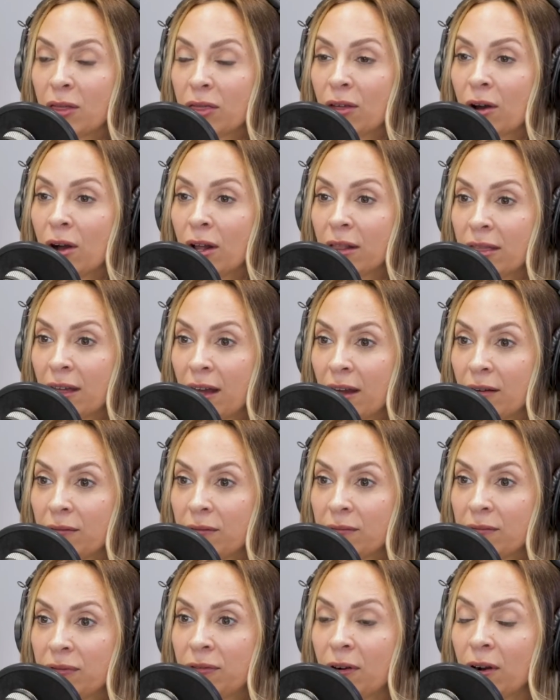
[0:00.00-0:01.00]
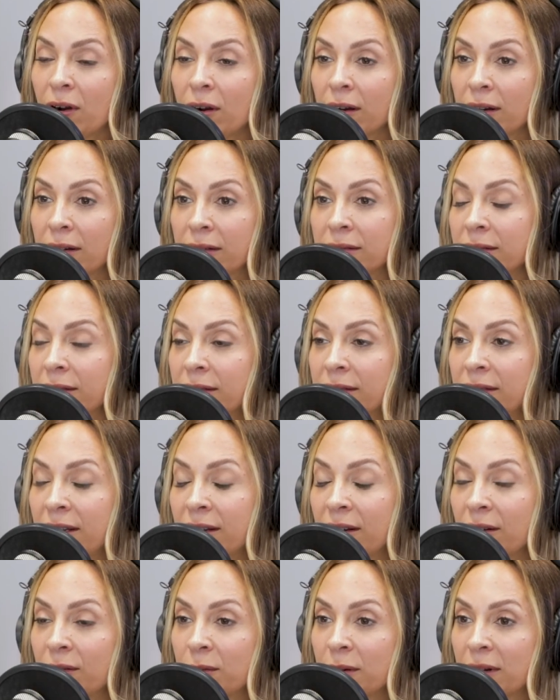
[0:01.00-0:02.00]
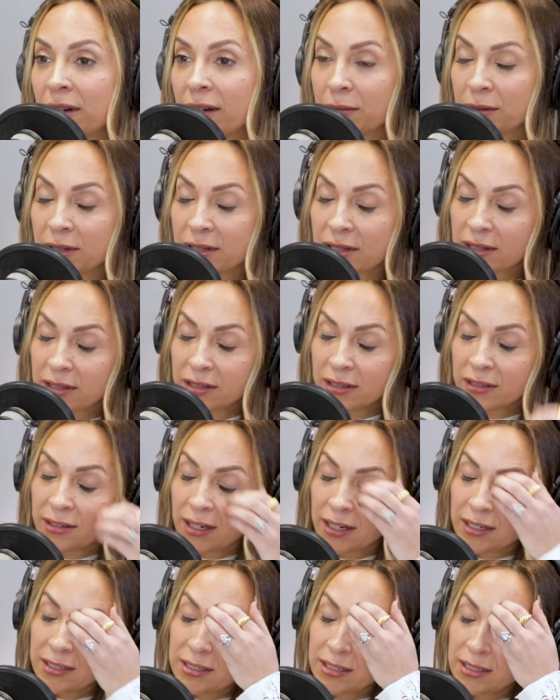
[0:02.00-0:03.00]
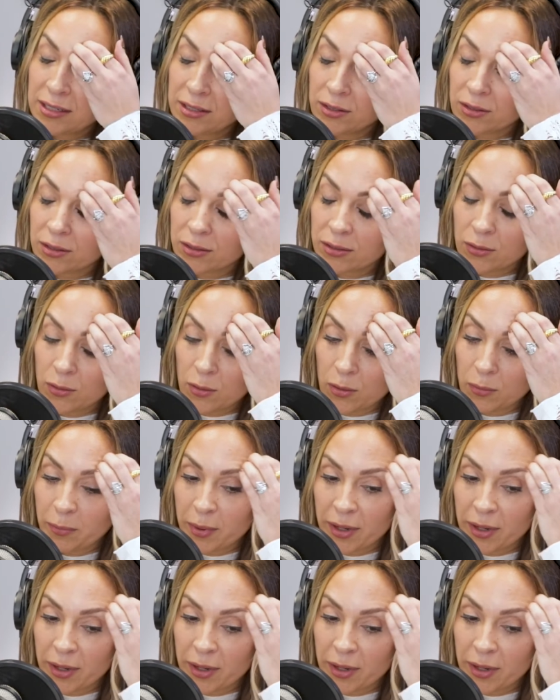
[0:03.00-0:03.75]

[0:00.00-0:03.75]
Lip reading: thought that far, when I was 19 years old.